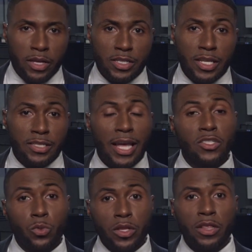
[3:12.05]
He said
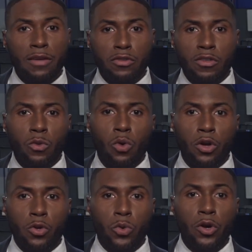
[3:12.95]
that's when the levels of the
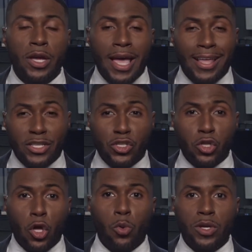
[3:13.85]
water were at its
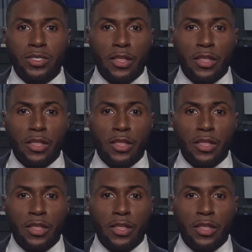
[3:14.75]
lowest,